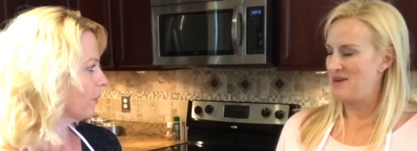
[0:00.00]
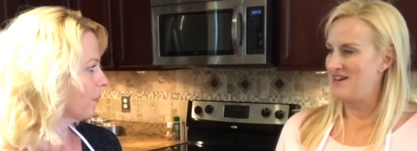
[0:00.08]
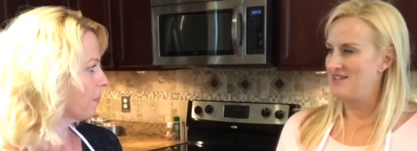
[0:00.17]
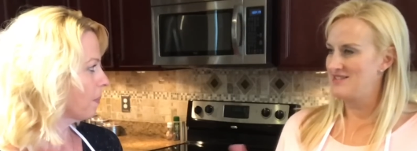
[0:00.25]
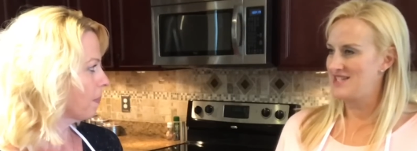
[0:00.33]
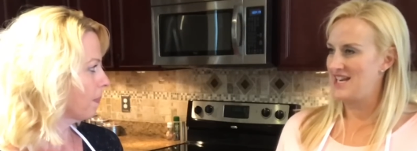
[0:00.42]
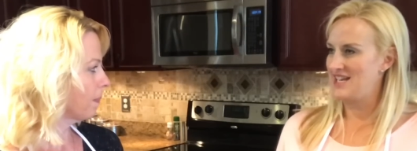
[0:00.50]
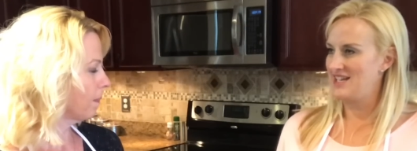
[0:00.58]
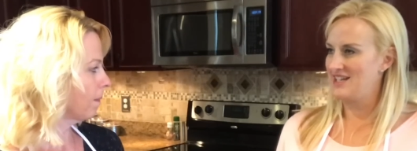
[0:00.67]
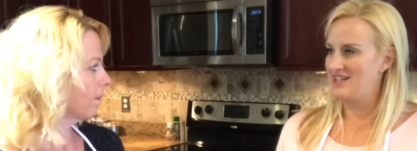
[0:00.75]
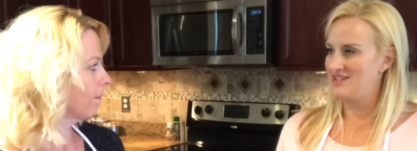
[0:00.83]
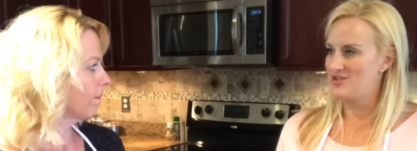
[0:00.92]
Speaker 1: about
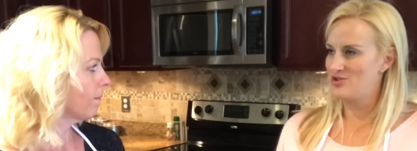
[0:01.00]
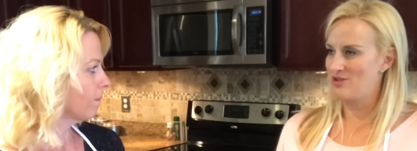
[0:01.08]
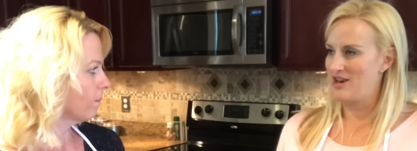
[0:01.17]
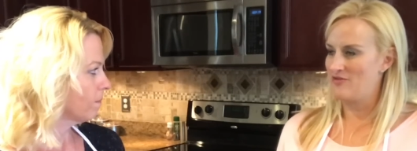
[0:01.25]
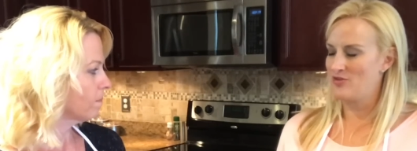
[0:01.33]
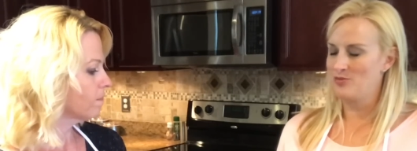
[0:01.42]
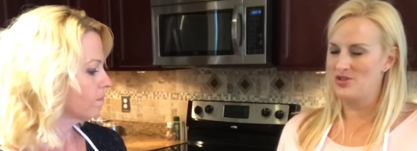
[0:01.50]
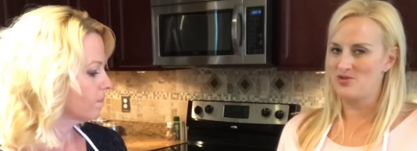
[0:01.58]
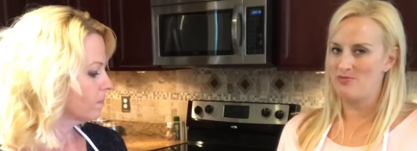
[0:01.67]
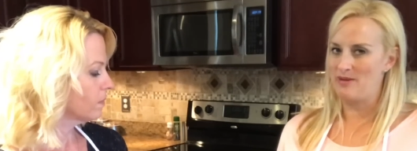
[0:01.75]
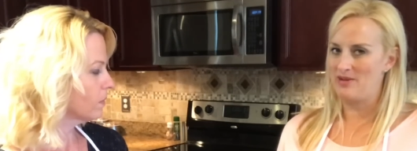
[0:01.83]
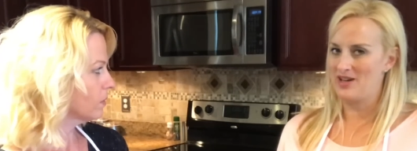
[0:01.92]
taking it to travel,
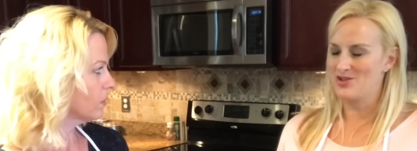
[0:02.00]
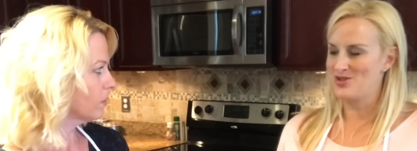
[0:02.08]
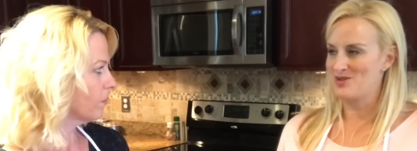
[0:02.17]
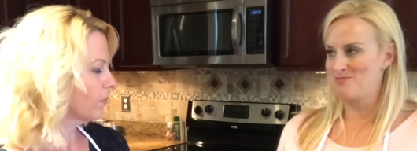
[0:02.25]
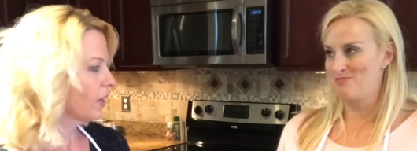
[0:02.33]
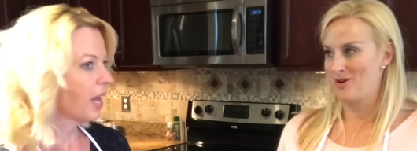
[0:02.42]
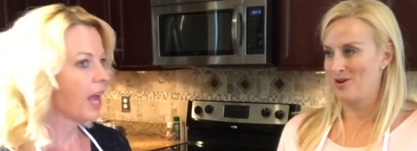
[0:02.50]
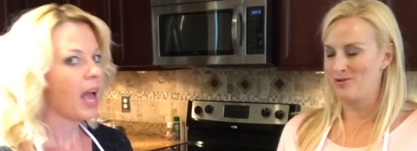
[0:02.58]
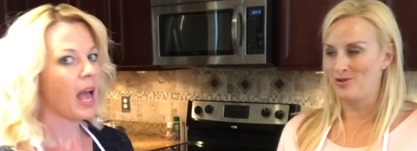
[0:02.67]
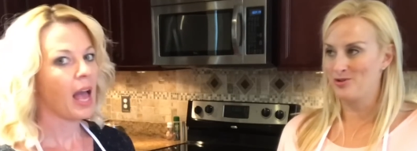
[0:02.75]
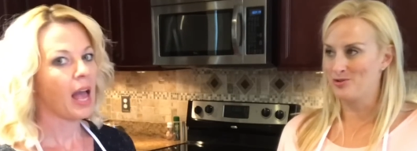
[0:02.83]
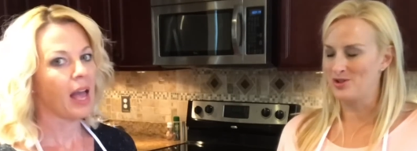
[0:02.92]
which maybe I'll just
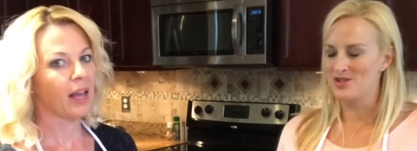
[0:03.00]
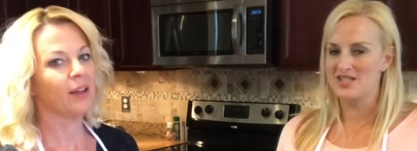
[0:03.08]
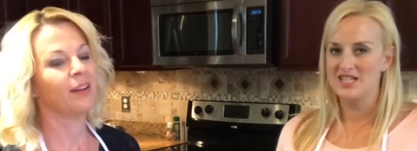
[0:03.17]
borrow yours.